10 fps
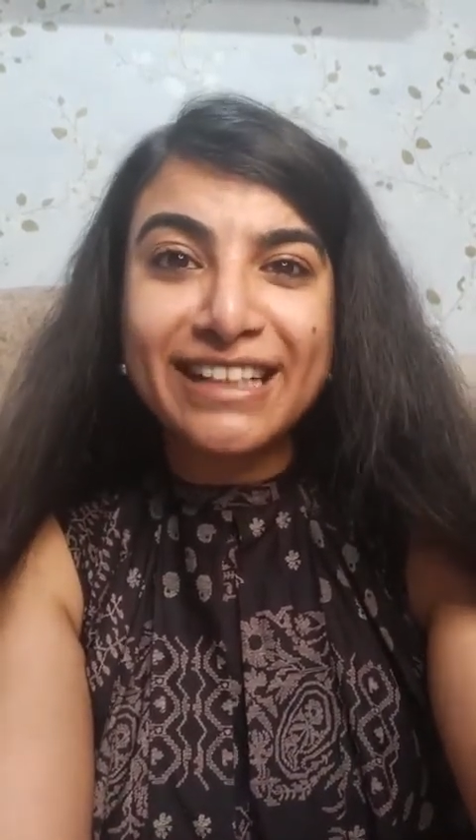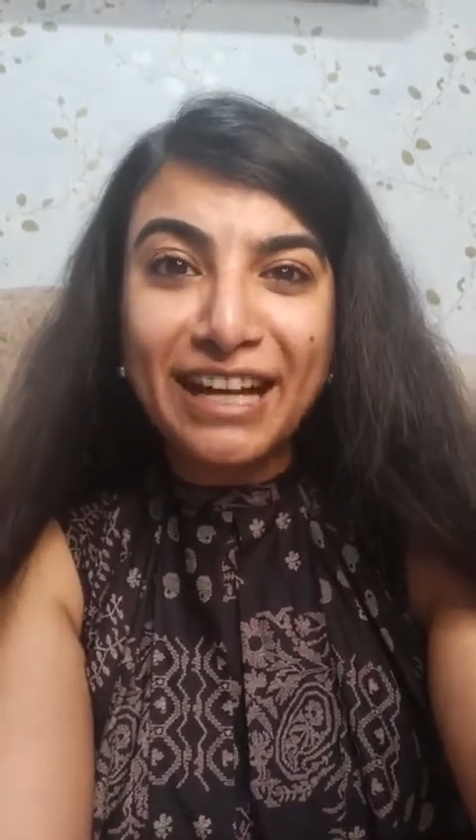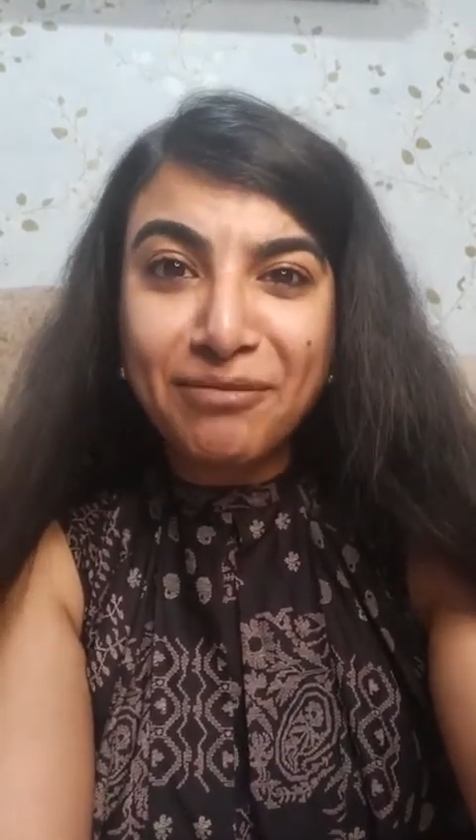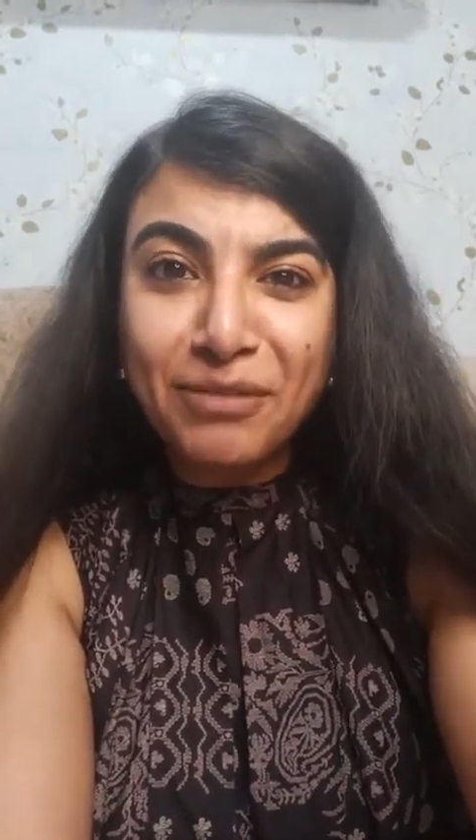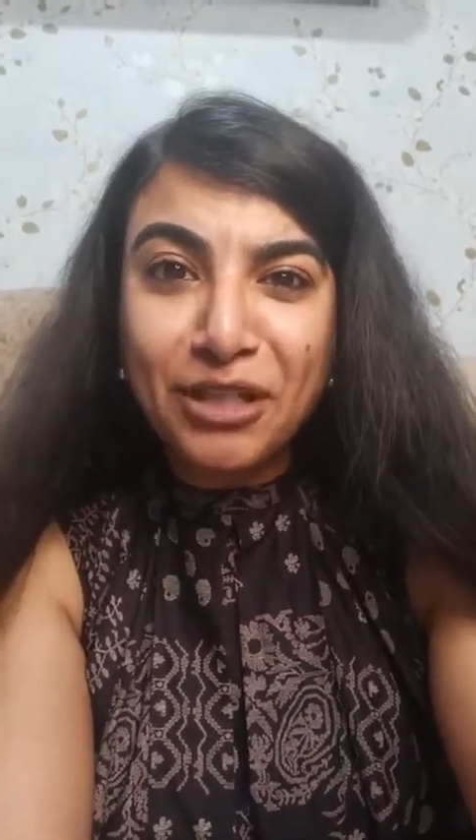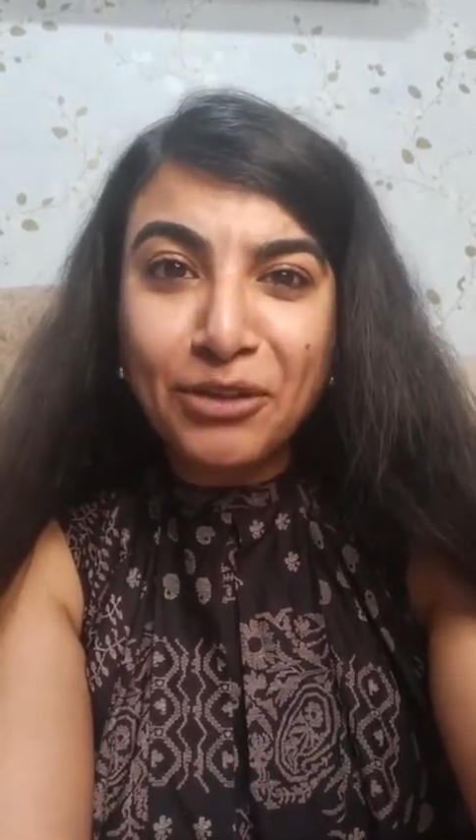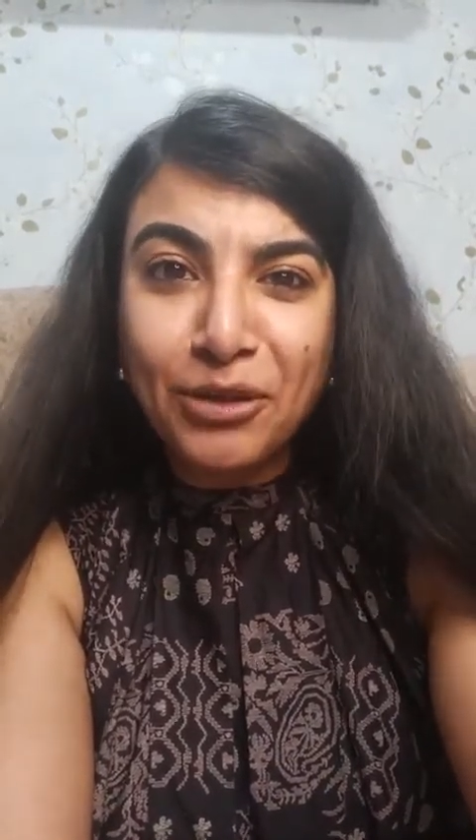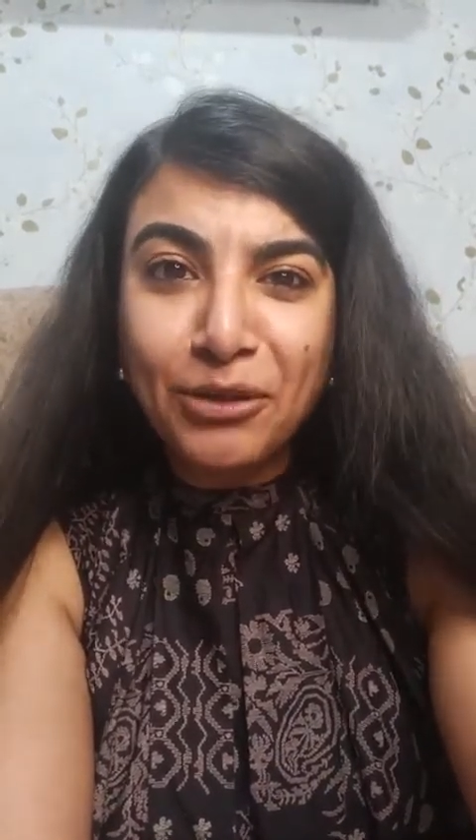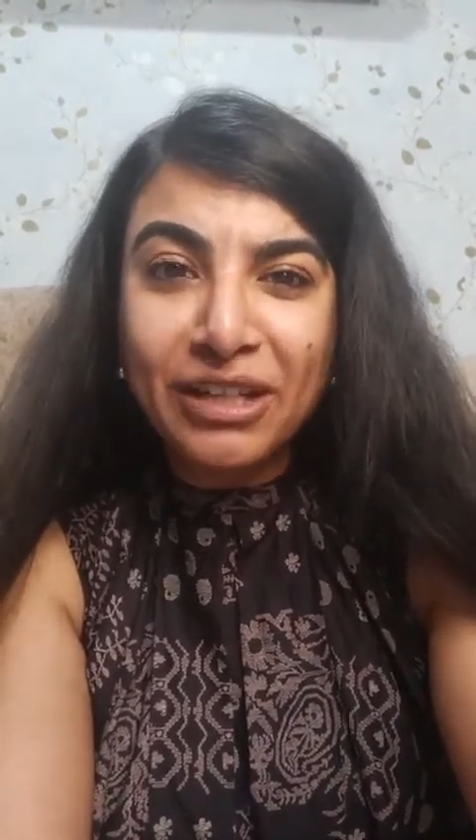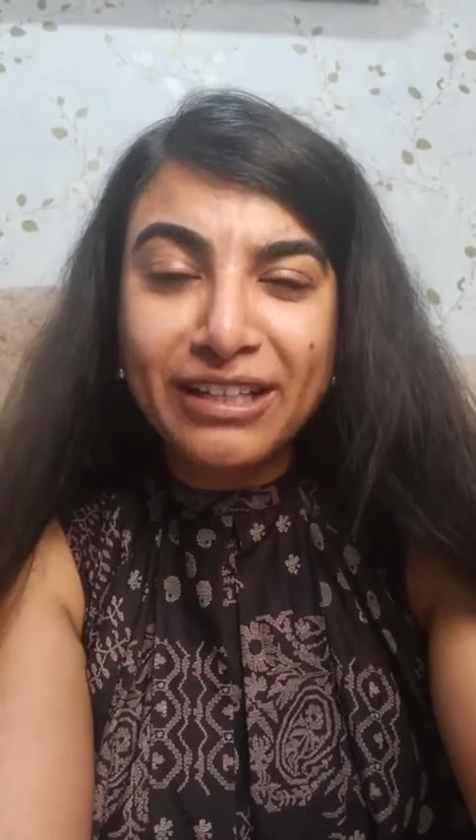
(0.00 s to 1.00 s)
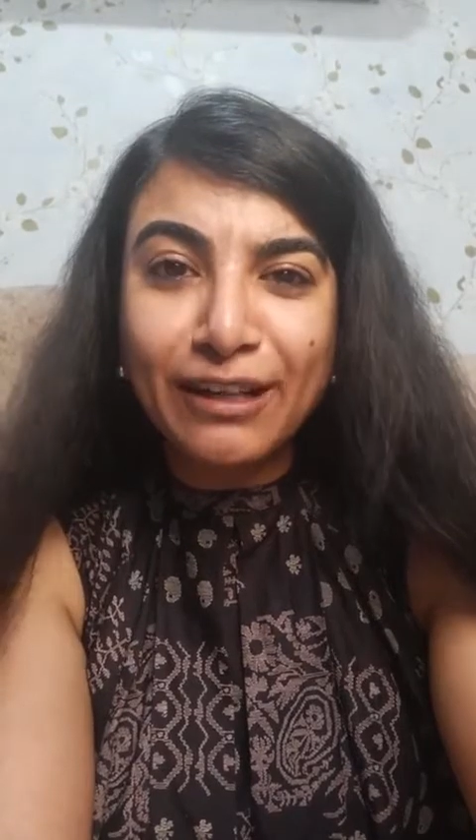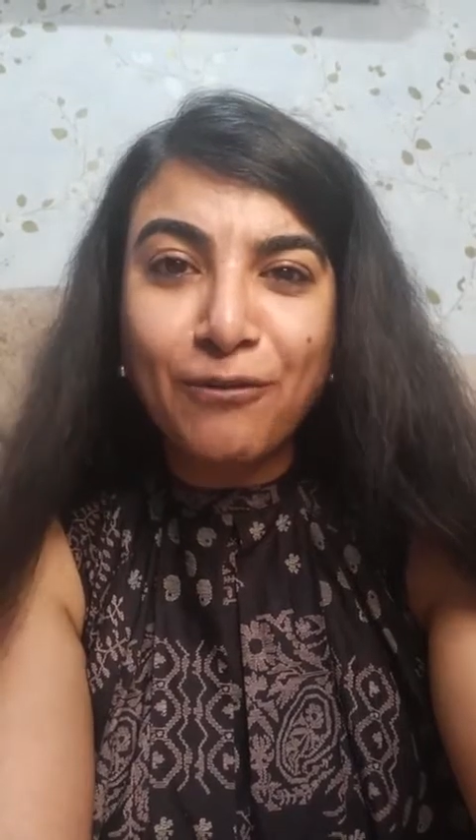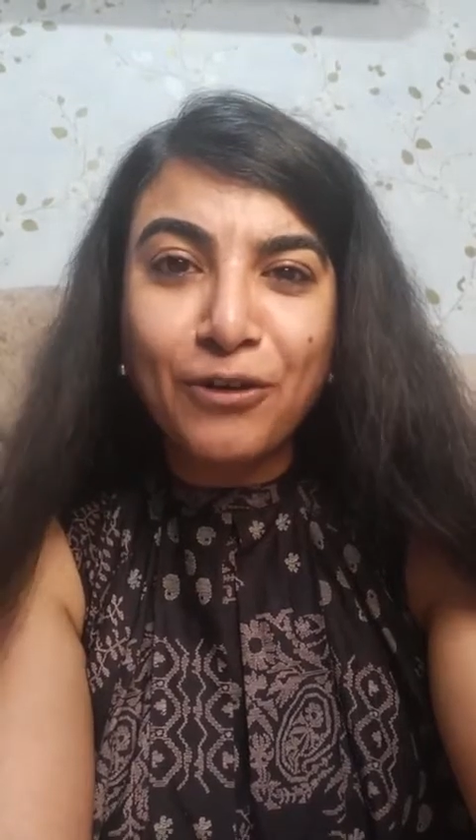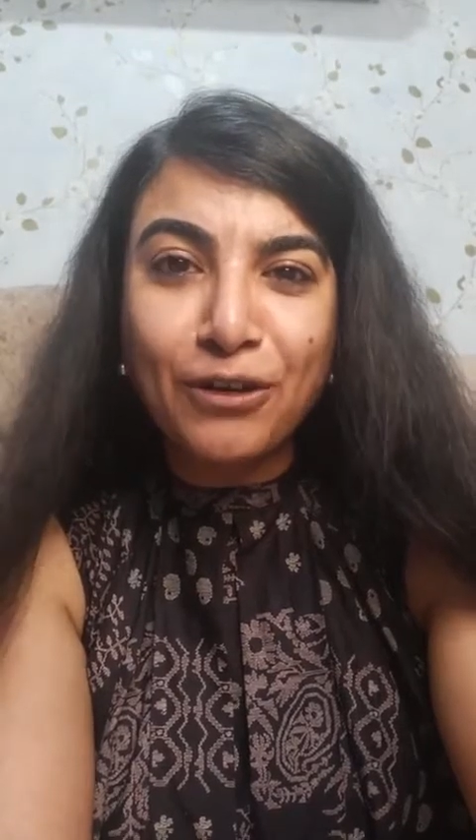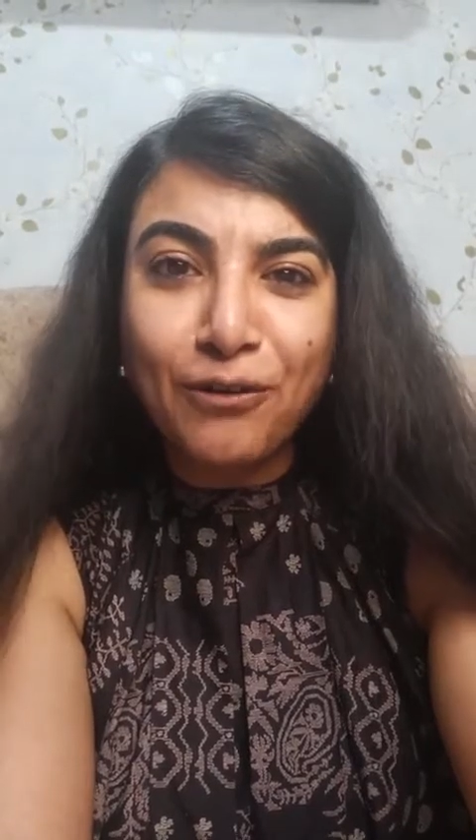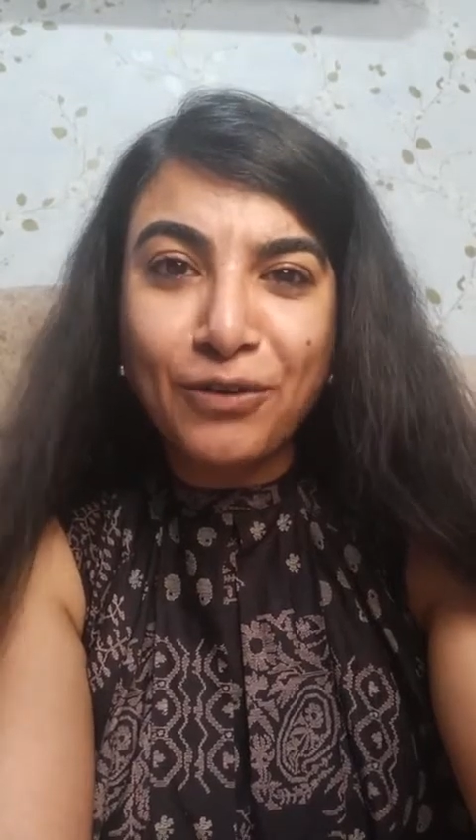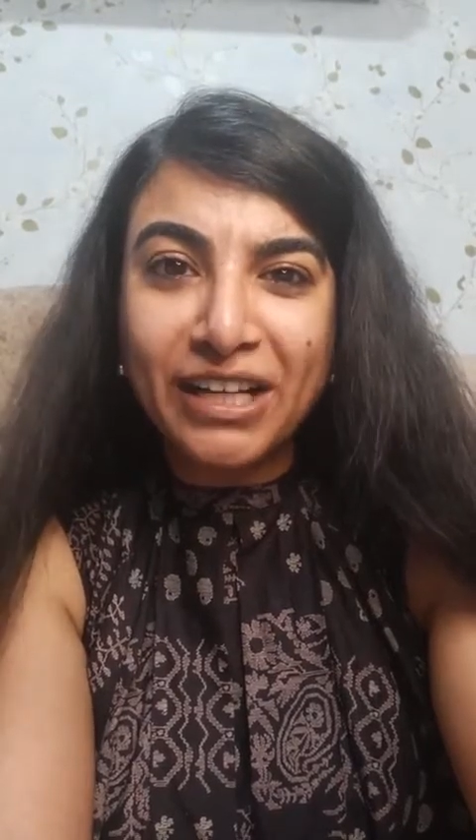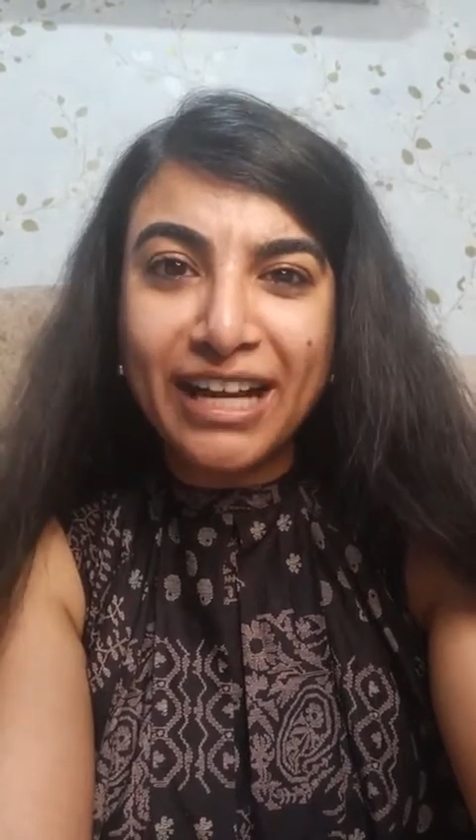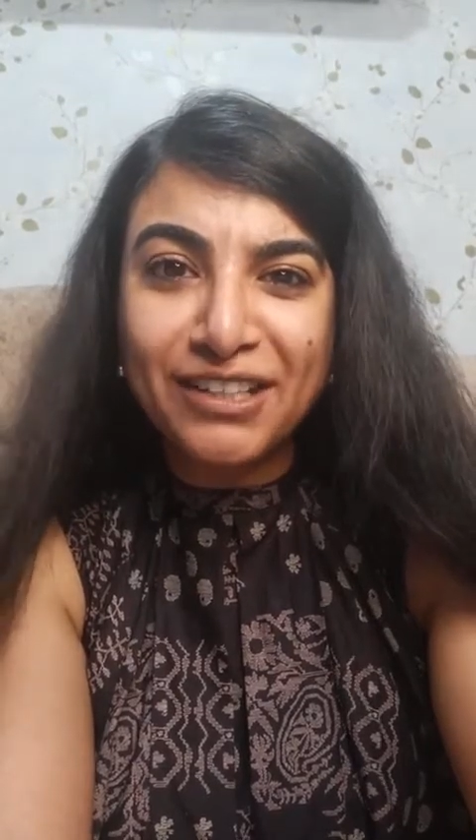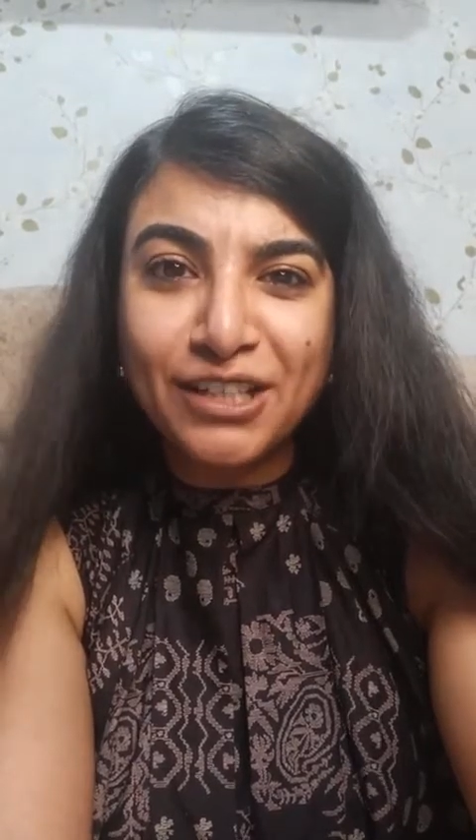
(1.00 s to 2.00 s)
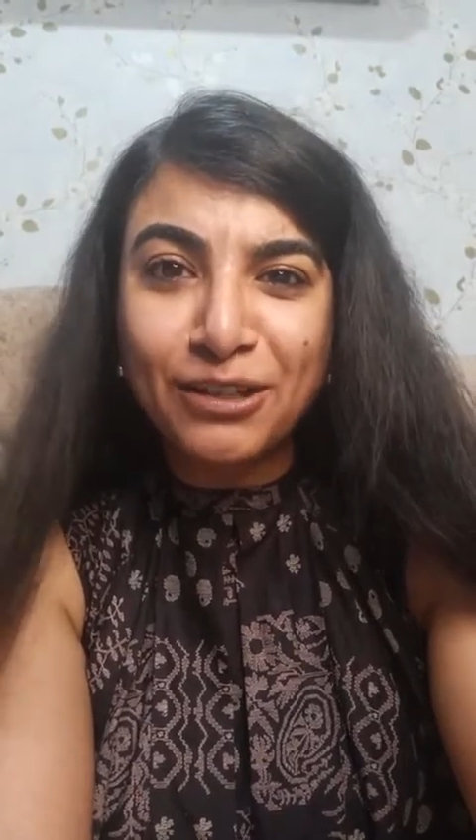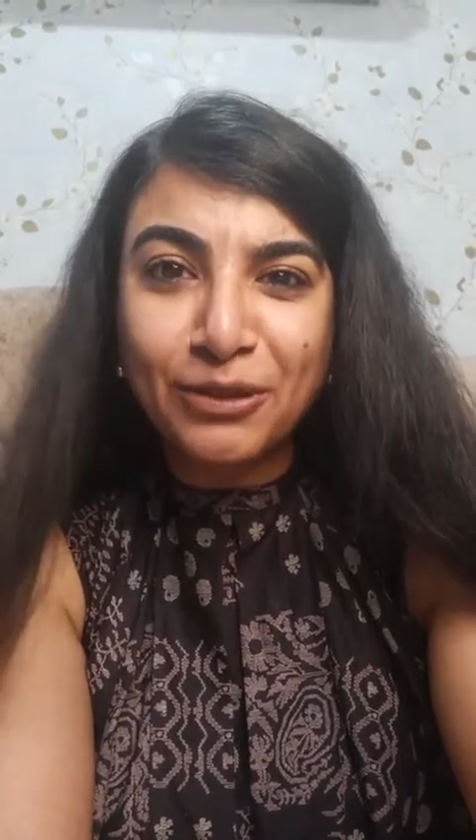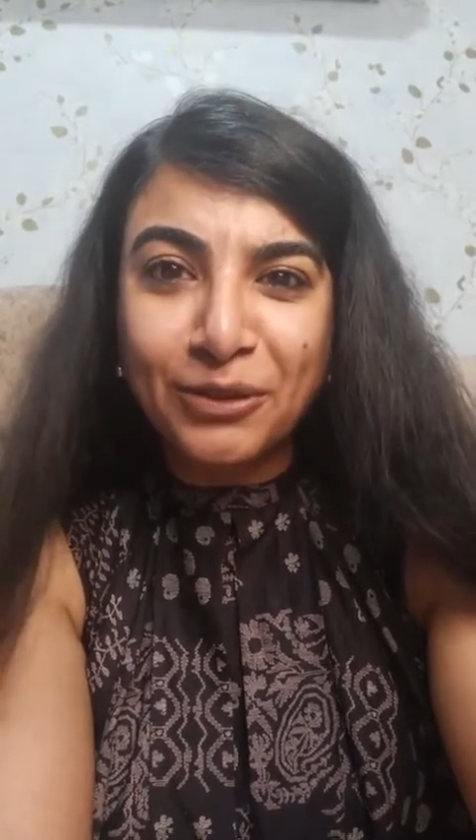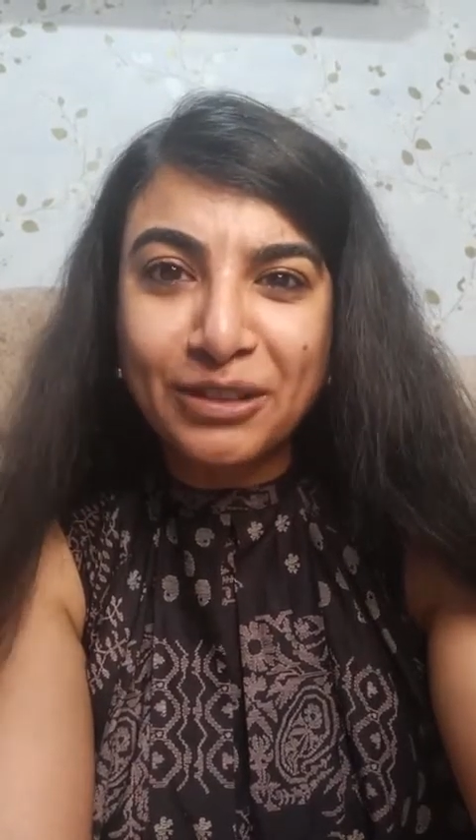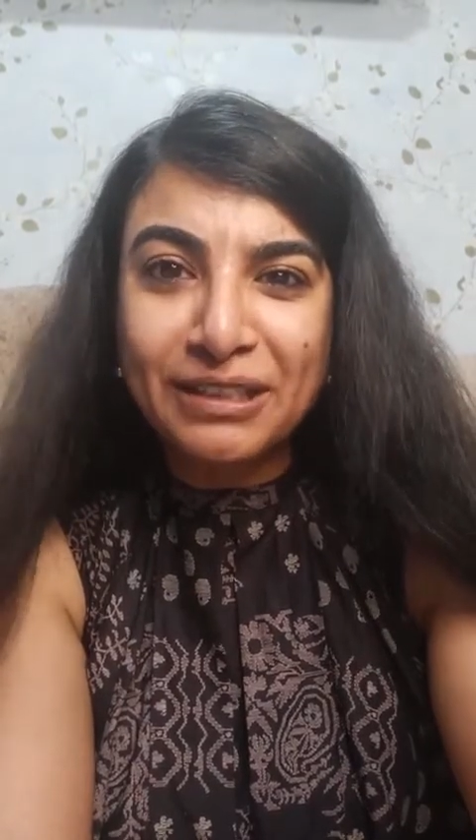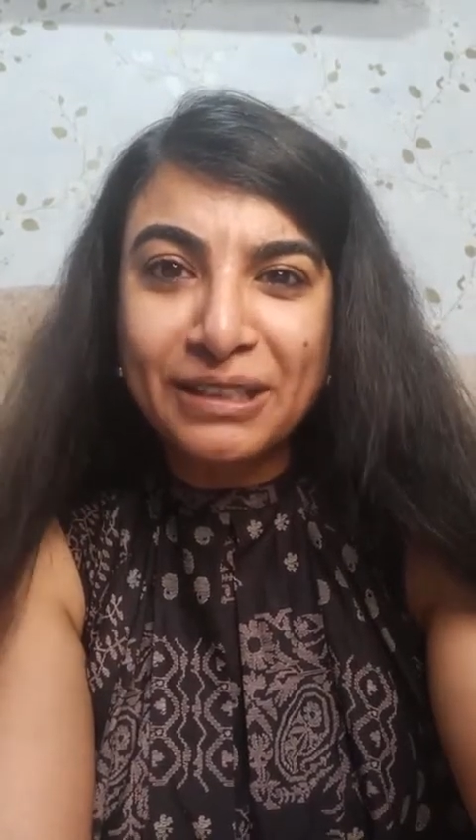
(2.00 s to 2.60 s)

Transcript: Let me know you're here for your financial growth,